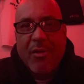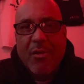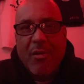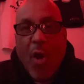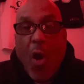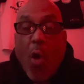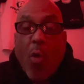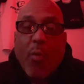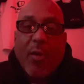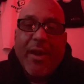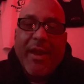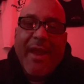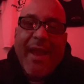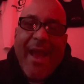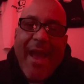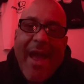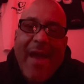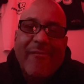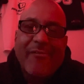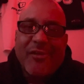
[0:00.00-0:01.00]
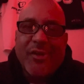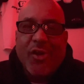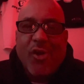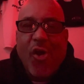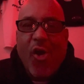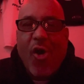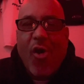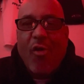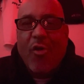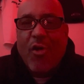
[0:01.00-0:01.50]
Or would he have to
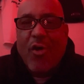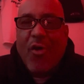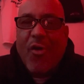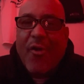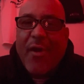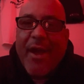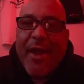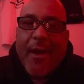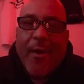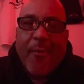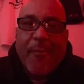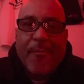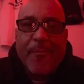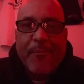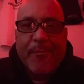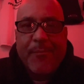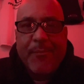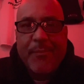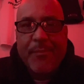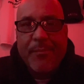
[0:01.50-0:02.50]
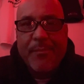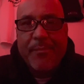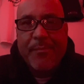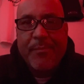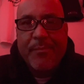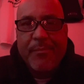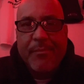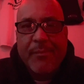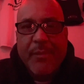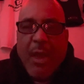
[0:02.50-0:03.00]
call on help
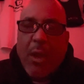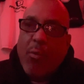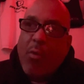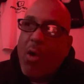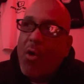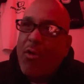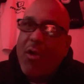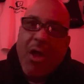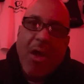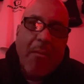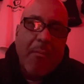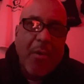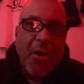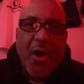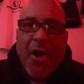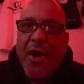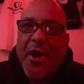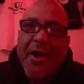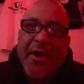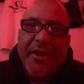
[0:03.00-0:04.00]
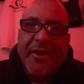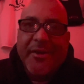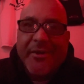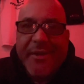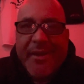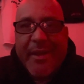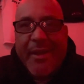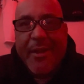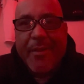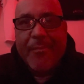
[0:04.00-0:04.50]
and roll up 100
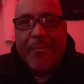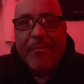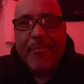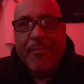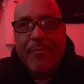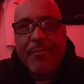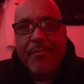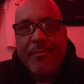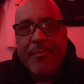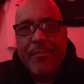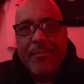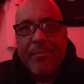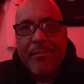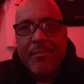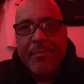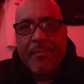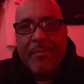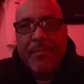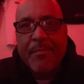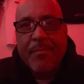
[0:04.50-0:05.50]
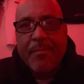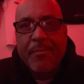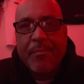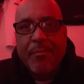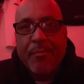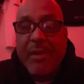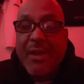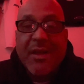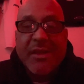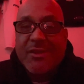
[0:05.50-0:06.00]
deep?
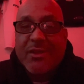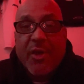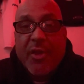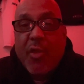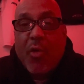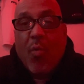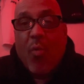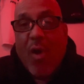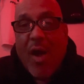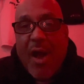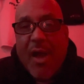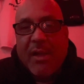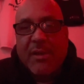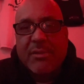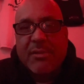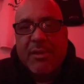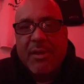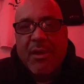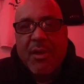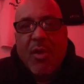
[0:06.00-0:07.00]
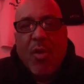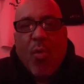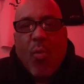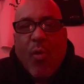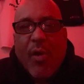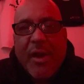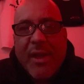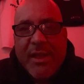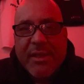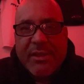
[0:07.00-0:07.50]
Because otherwise,
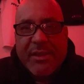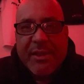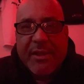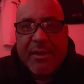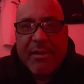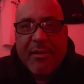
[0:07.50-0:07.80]
what is he?